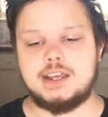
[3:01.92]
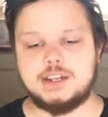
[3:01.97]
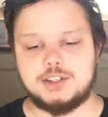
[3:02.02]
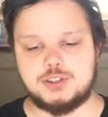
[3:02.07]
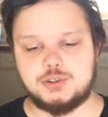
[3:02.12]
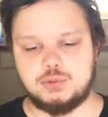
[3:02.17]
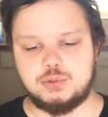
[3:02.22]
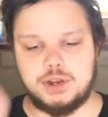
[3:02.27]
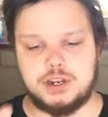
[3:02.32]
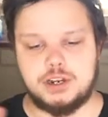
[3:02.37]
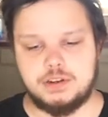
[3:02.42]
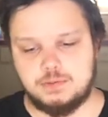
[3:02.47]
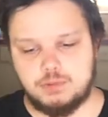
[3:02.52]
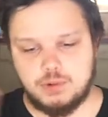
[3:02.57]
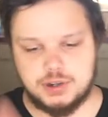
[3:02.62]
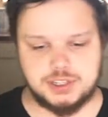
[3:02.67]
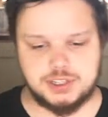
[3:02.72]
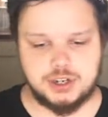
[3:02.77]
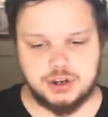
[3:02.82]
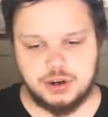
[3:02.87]
gets rid of
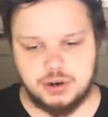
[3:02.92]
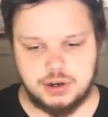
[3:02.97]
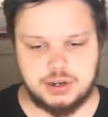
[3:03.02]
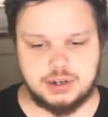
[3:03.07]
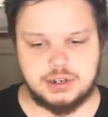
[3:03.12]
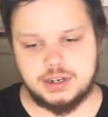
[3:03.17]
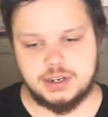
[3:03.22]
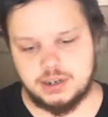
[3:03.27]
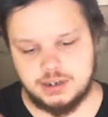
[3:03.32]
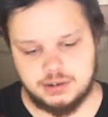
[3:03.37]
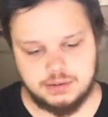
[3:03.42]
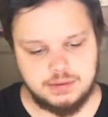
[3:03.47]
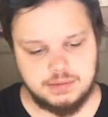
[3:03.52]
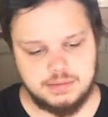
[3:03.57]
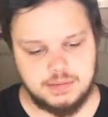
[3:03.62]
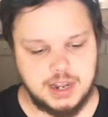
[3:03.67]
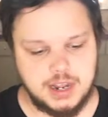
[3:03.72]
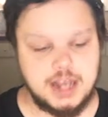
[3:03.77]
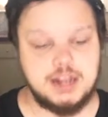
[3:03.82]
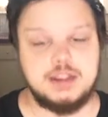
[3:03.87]
what's currently
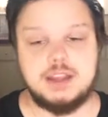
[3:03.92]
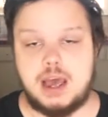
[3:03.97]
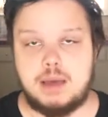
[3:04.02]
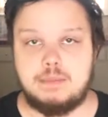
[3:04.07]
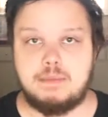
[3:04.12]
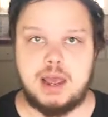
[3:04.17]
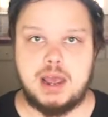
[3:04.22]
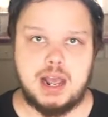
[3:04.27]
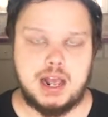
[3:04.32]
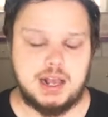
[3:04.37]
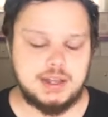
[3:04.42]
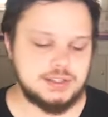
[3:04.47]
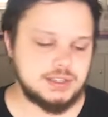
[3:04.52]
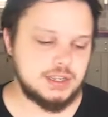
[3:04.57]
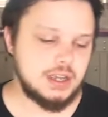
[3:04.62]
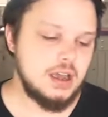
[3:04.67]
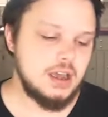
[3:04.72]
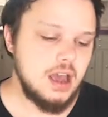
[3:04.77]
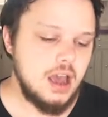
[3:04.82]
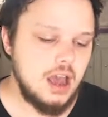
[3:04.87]
in that mask.
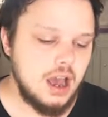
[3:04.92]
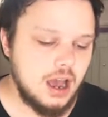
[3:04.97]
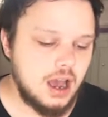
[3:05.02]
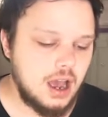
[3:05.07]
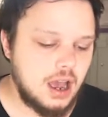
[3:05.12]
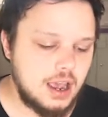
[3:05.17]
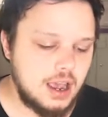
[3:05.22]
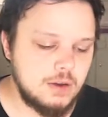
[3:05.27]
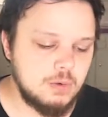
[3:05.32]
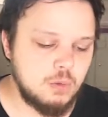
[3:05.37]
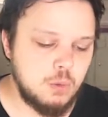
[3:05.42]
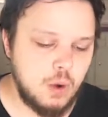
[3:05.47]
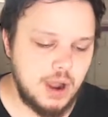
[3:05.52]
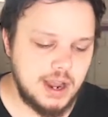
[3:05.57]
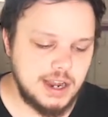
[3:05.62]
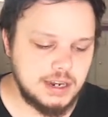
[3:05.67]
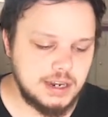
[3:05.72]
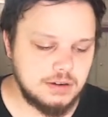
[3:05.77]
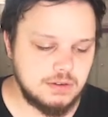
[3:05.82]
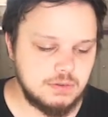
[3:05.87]
And
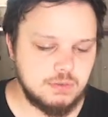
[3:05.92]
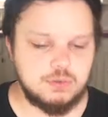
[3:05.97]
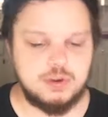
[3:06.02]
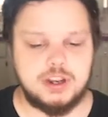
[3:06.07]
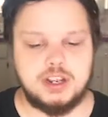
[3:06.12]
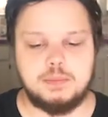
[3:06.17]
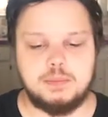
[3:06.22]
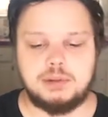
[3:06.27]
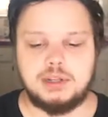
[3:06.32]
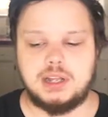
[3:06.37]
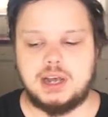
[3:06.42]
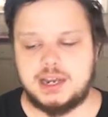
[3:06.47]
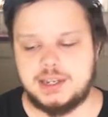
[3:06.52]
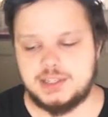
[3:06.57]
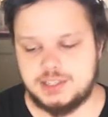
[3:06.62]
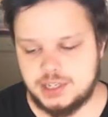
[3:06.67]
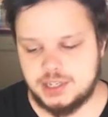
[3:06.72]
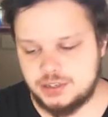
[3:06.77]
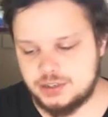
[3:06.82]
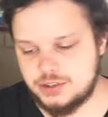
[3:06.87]
white
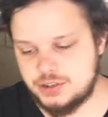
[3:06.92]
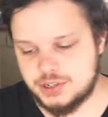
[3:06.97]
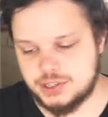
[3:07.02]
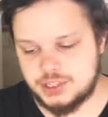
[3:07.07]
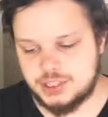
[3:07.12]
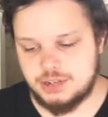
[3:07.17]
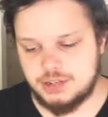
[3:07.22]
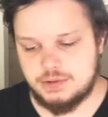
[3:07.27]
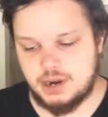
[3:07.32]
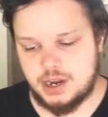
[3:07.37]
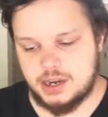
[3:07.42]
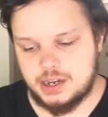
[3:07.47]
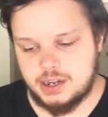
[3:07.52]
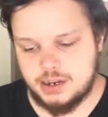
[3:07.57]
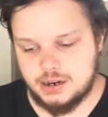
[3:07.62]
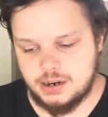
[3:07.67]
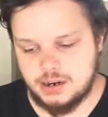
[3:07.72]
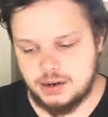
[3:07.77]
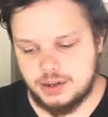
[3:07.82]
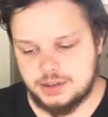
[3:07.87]
reapplies it. You can see right
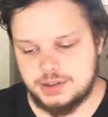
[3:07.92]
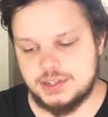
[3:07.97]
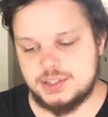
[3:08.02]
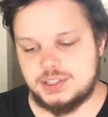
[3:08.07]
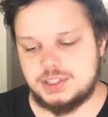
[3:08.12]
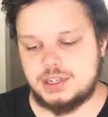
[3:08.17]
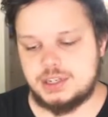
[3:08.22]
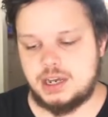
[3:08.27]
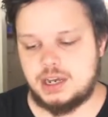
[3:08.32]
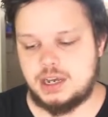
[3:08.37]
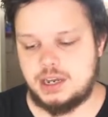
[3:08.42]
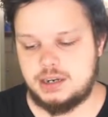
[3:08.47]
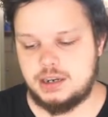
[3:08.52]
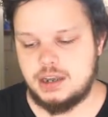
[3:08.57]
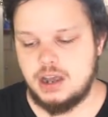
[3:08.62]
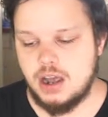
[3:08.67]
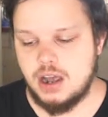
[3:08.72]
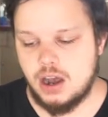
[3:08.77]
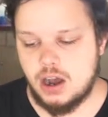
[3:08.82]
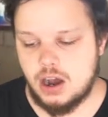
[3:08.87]
here on this side,
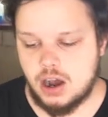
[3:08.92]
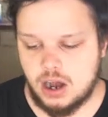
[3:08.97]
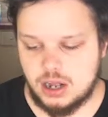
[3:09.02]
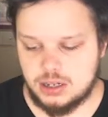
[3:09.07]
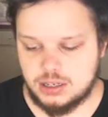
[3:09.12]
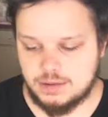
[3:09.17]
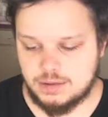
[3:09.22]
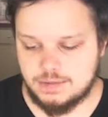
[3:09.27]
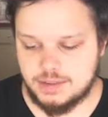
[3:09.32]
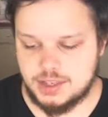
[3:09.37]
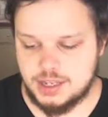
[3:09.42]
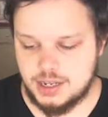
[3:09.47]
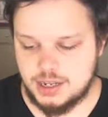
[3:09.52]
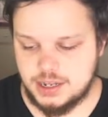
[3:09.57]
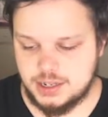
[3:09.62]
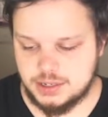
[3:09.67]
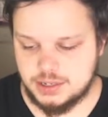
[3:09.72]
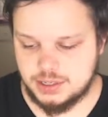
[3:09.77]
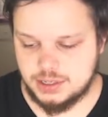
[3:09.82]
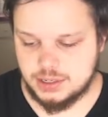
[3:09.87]
all of
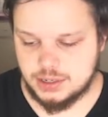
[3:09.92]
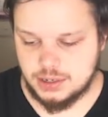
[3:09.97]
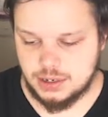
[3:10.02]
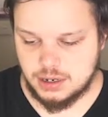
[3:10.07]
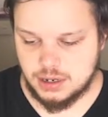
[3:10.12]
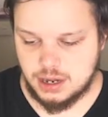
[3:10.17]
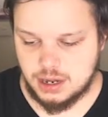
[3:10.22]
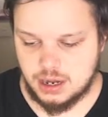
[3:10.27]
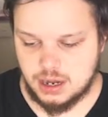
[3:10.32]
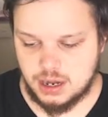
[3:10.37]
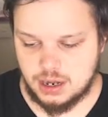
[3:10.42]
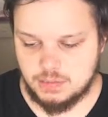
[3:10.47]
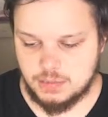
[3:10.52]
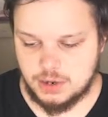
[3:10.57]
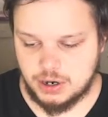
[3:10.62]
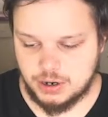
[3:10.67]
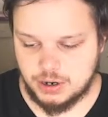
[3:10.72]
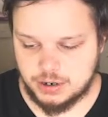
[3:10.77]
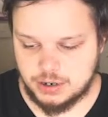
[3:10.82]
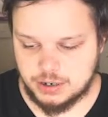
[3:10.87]
these
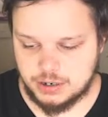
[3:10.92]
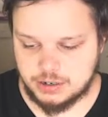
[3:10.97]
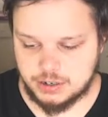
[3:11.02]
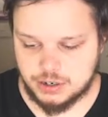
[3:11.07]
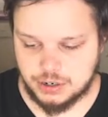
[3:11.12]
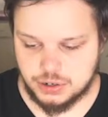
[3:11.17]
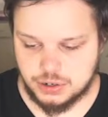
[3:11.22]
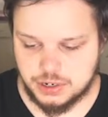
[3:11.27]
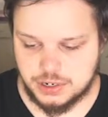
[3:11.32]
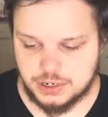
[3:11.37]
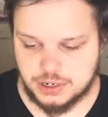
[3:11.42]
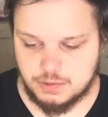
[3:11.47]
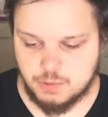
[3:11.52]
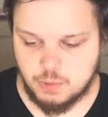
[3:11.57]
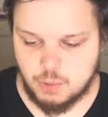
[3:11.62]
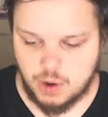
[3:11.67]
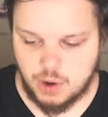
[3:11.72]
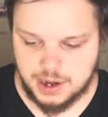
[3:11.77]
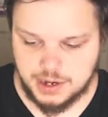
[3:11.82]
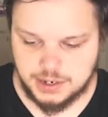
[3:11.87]
are currently
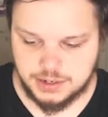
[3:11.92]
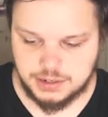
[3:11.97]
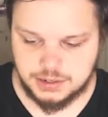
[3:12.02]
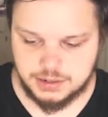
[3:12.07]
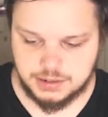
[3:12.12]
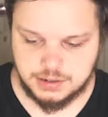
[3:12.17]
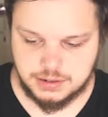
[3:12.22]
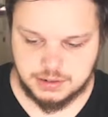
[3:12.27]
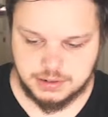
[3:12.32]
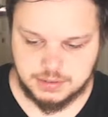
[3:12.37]
white.